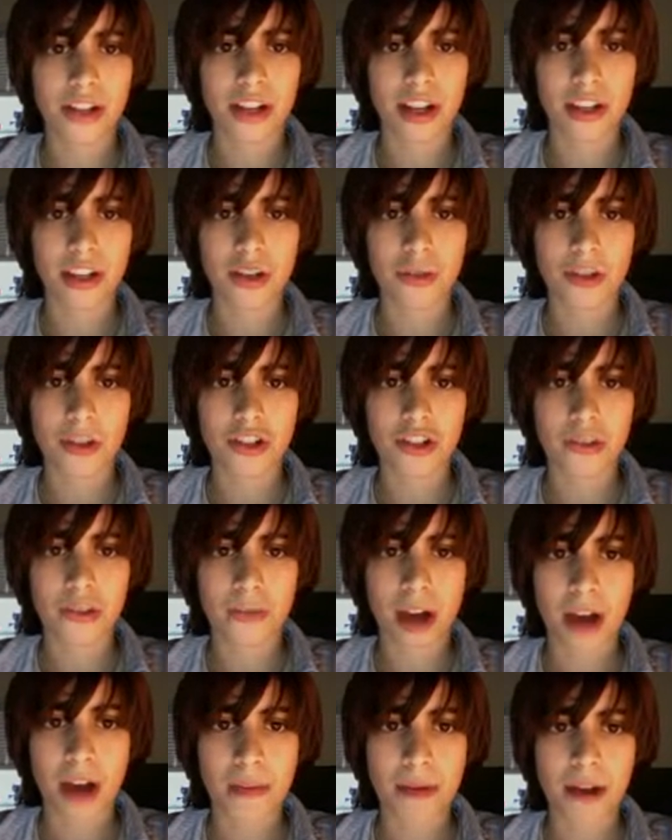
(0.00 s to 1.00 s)
A new one should
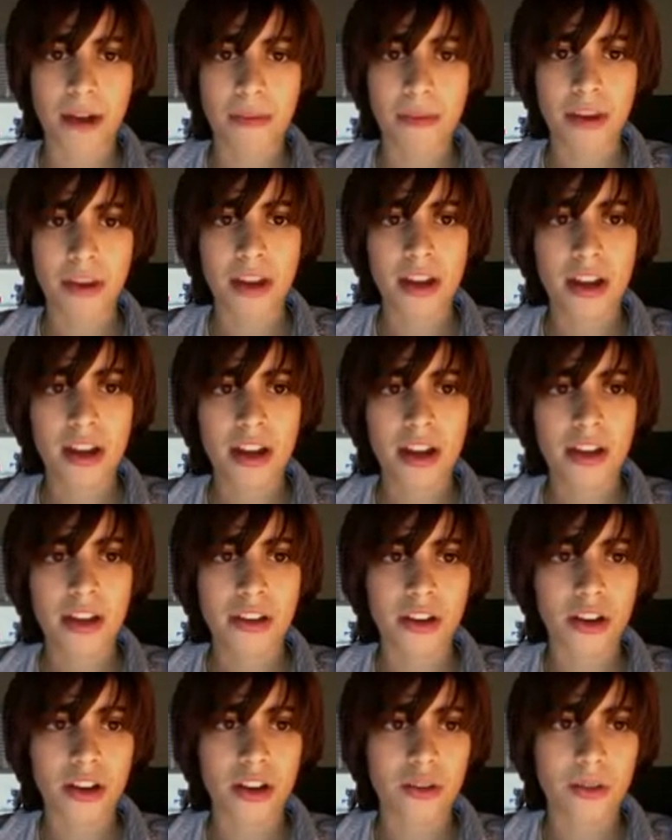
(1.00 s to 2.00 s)
pop up
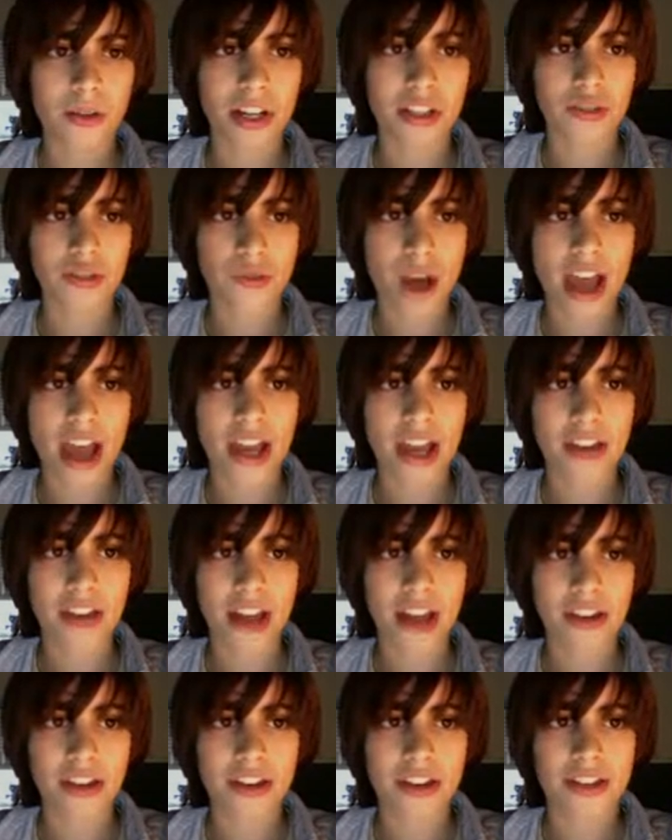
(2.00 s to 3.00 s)
and you're going to want to drag
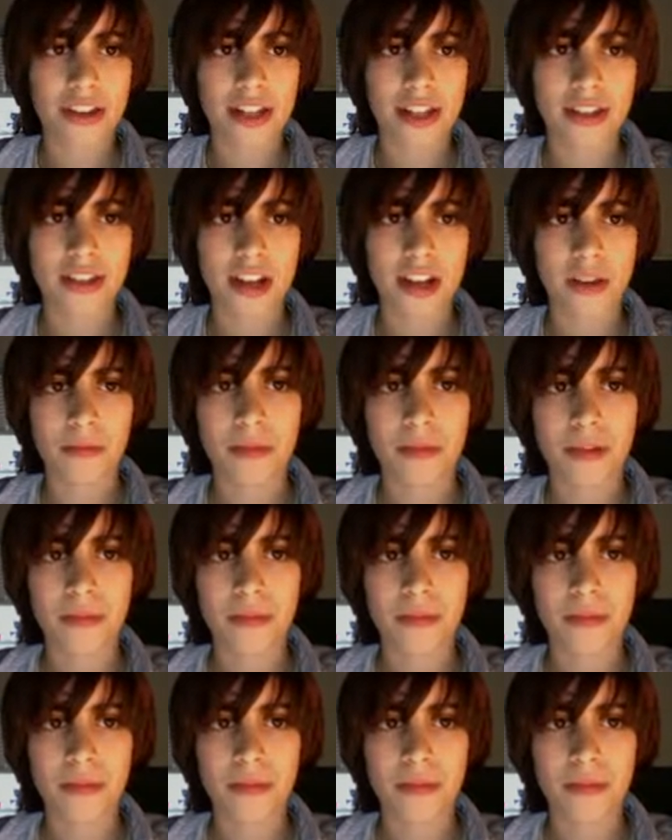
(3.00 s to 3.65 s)
that to your desktop.